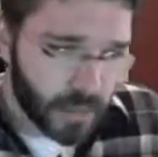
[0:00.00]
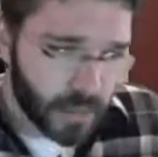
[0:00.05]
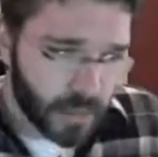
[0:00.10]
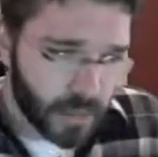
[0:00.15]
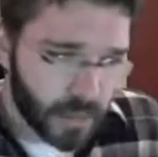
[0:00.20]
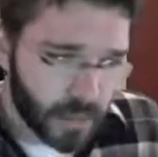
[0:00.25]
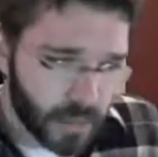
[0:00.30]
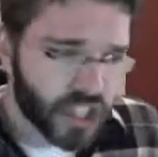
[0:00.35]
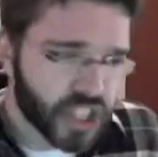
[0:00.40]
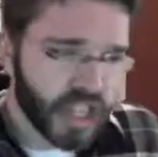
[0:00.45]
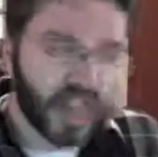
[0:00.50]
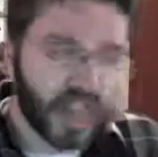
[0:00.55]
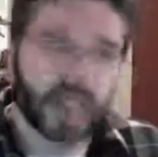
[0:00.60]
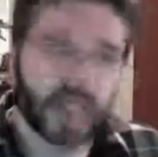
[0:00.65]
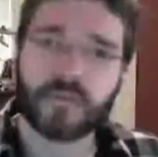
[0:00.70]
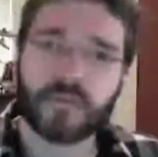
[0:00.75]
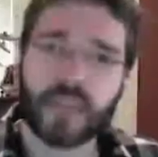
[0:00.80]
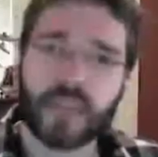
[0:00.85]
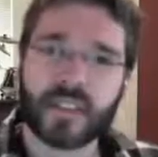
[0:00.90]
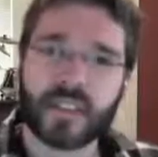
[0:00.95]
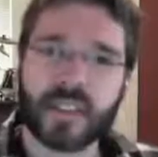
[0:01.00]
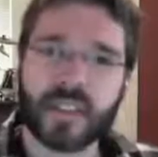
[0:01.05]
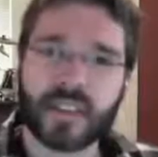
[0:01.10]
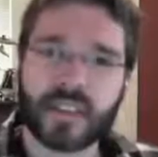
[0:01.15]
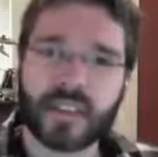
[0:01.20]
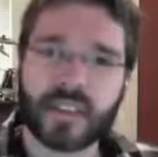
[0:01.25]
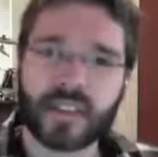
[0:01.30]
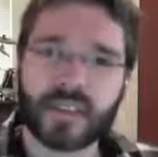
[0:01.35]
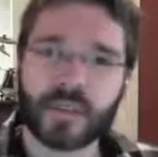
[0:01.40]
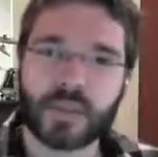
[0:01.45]
large scale event
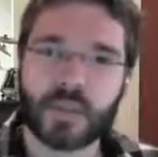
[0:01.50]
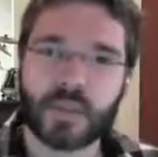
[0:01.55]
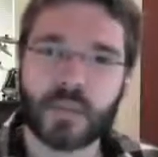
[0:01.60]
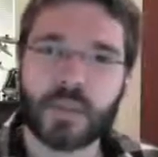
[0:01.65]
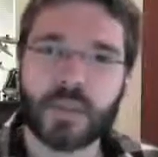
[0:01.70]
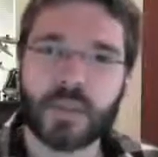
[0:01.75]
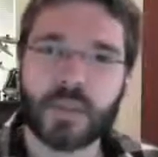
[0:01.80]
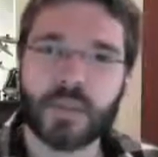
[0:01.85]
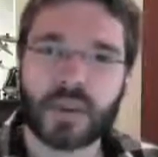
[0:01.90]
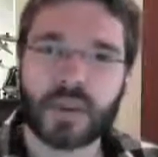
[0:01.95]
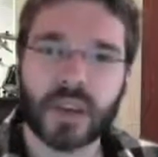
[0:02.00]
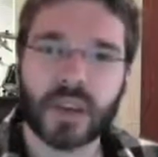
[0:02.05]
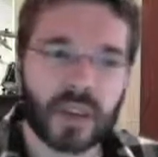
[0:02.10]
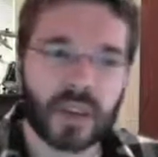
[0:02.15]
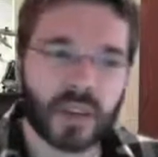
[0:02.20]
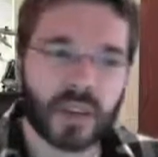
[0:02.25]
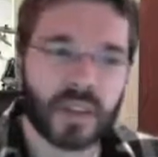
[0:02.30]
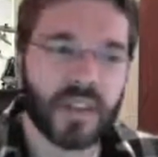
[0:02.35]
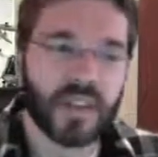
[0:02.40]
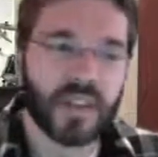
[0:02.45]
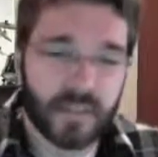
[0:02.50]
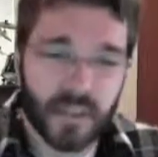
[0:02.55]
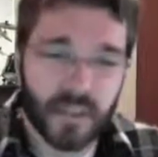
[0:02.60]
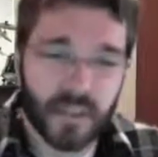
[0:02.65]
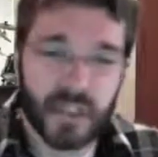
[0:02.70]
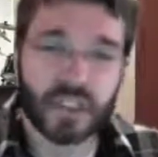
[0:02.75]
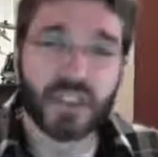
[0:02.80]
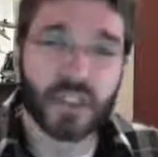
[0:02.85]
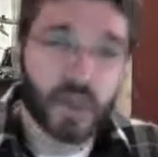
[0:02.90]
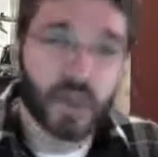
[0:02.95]
like this where people can they have
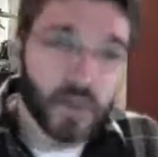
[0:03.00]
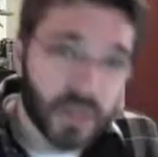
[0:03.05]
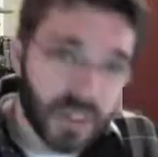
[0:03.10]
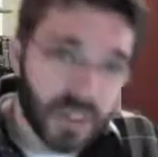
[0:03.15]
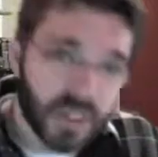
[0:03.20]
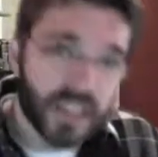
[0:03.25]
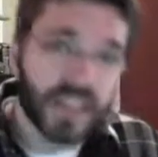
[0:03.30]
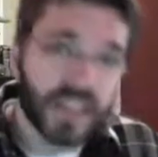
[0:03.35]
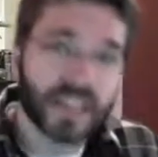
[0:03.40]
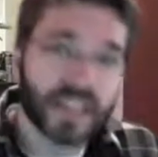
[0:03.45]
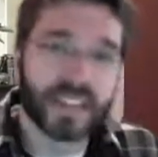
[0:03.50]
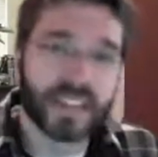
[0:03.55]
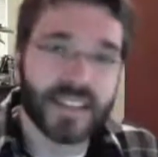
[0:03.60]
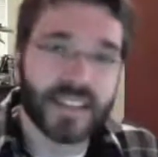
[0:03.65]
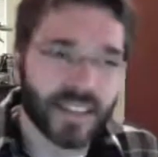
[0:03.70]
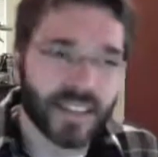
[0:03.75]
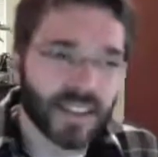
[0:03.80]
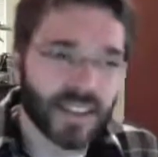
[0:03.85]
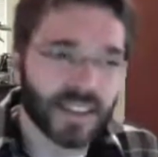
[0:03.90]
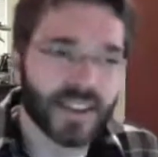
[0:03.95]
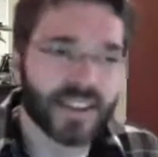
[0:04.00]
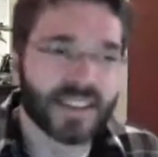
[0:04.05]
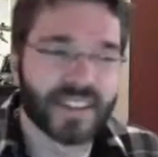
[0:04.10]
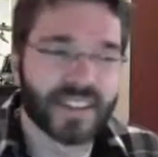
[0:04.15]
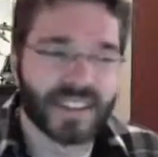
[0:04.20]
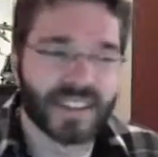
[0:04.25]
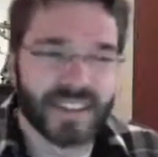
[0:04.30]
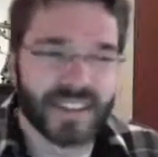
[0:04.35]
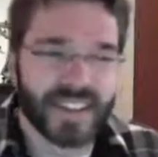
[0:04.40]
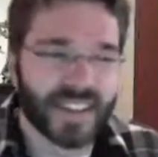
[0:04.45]
an excuse to get together
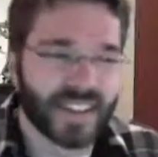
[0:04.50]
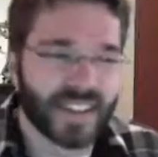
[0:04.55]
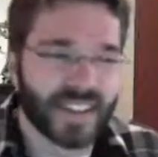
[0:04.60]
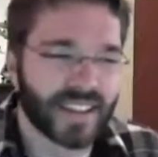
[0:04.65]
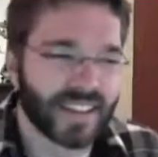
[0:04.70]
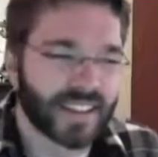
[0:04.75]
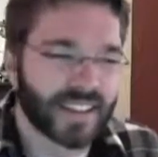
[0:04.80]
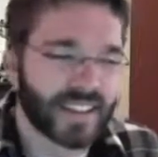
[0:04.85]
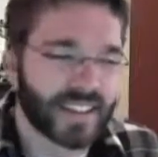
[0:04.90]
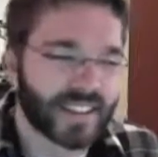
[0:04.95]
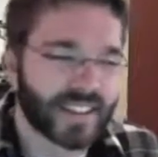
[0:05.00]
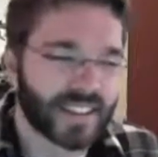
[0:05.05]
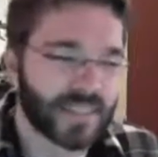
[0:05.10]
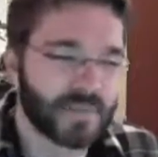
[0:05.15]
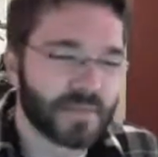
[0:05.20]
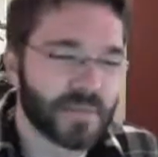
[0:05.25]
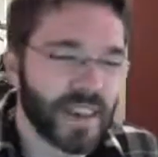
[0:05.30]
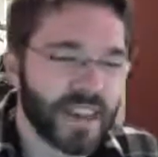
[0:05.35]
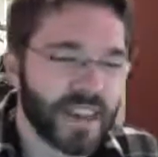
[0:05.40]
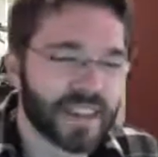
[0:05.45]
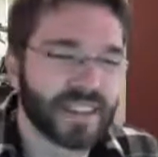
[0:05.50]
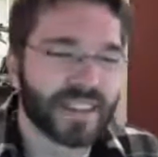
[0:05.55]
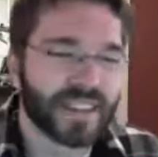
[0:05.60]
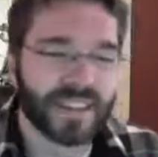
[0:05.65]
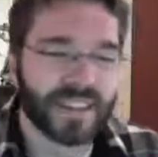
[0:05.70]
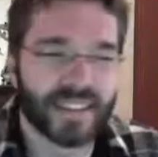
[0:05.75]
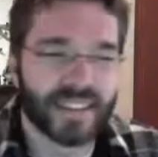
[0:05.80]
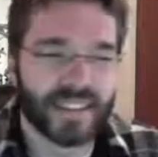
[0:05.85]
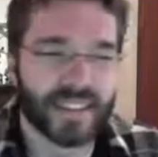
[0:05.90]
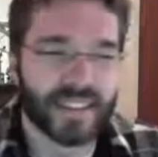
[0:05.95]
and and uh, to meet
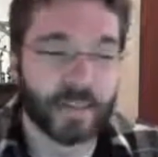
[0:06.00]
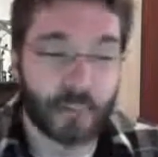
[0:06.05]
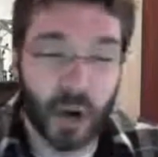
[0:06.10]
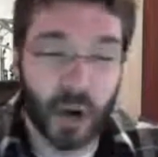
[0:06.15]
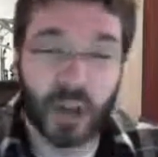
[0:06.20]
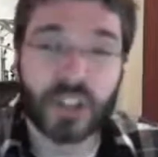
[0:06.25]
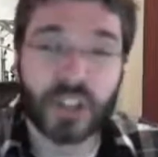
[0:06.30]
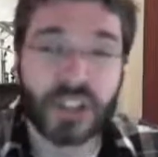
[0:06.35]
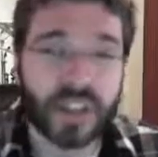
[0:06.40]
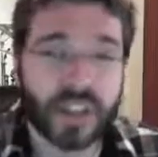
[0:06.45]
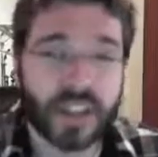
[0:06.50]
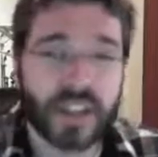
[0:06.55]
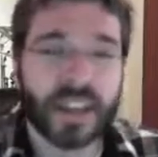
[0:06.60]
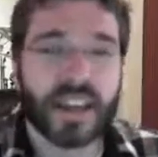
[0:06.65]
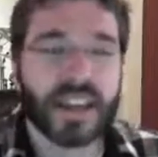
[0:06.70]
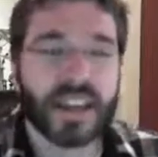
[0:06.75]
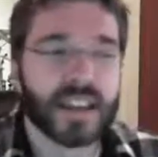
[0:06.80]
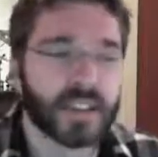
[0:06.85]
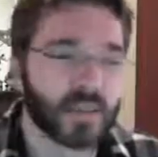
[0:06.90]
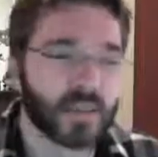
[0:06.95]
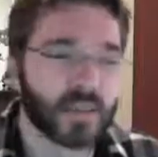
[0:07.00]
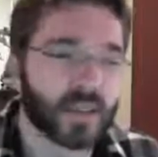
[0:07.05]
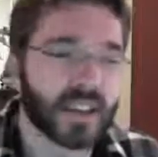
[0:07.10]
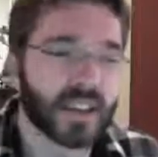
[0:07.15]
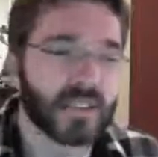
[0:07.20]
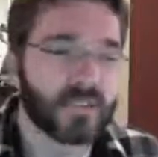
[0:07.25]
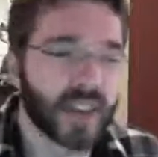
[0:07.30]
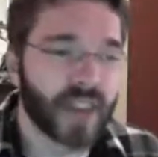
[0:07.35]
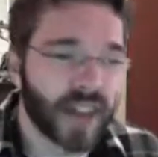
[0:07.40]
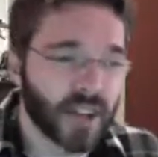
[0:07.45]
in in person is
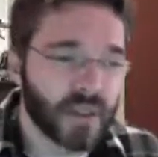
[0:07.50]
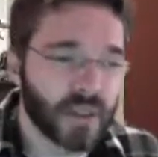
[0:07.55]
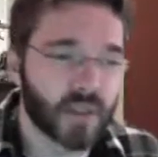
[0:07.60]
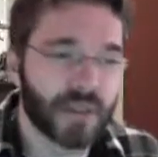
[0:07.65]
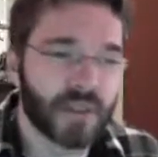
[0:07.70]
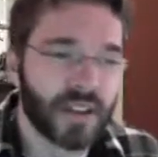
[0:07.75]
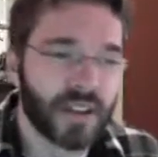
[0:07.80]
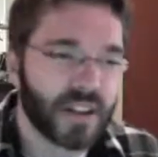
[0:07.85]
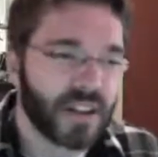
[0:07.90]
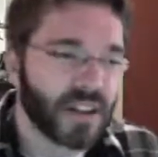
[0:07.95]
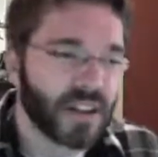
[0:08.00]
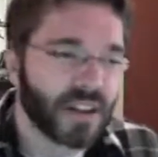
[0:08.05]
really invaluable.